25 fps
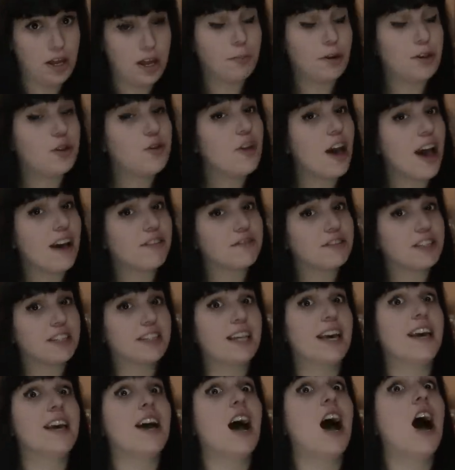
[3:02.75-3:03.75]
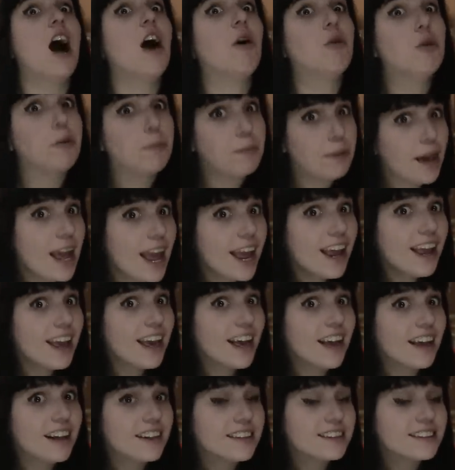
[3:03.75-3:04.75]
But you have to say, I'll
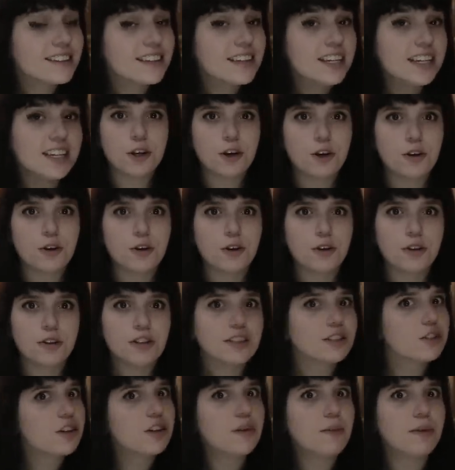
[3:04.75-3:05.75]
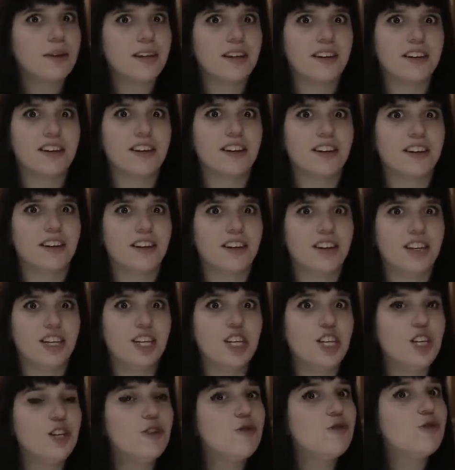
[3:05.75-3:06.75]
pay it. So this is gonna be a
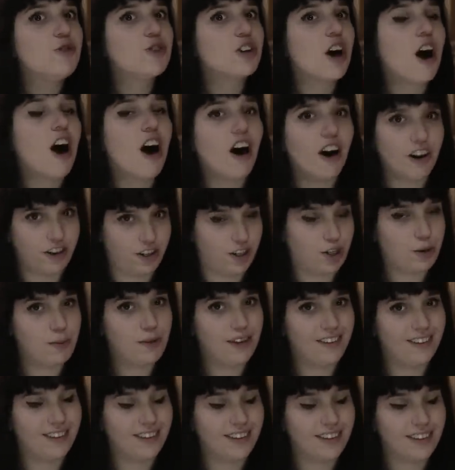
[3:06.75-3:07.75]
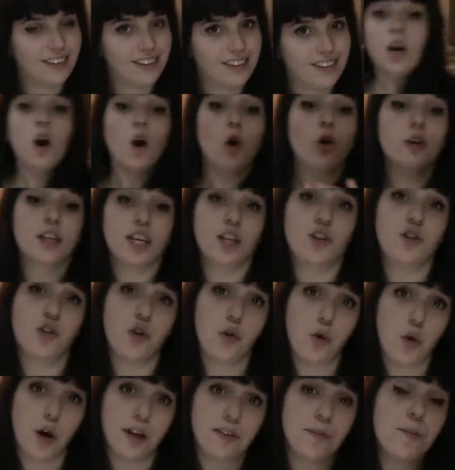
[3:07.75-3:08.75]
huge argument. Okay, you
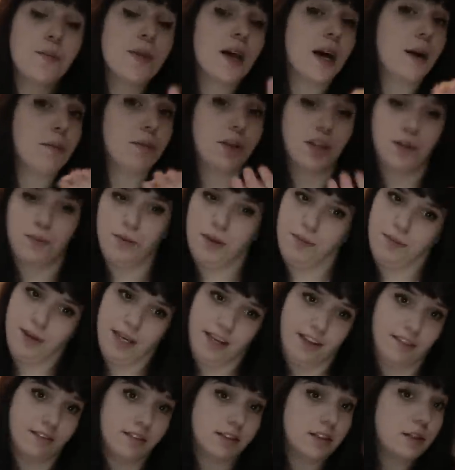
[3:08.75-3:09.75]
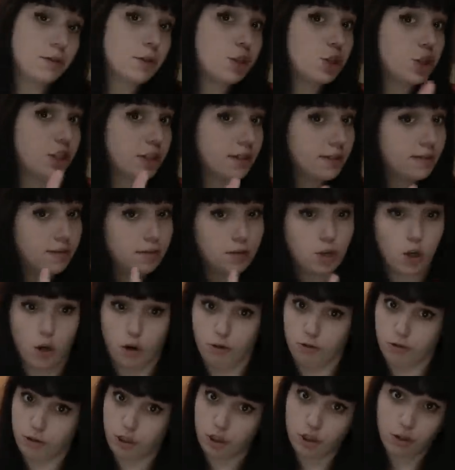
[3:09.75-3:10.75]
know what? I'm gonna be paying this. Just
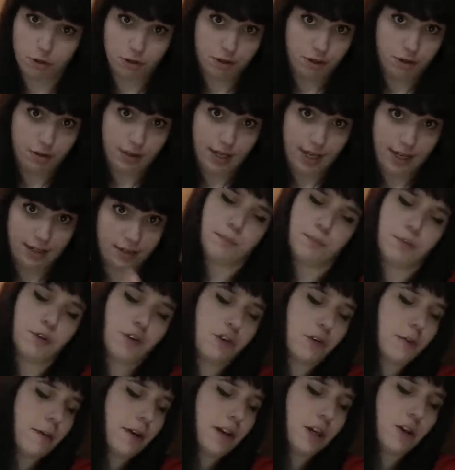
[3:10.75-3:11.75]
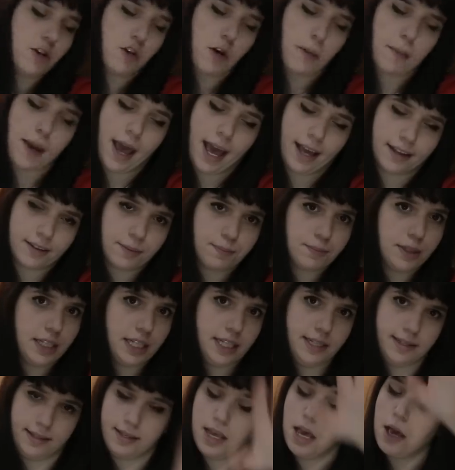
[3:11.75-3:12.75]
don't, don't do that. Put your money in your bag,
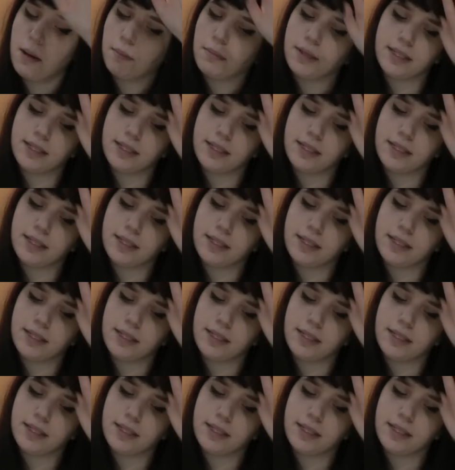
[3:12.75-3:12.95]
please.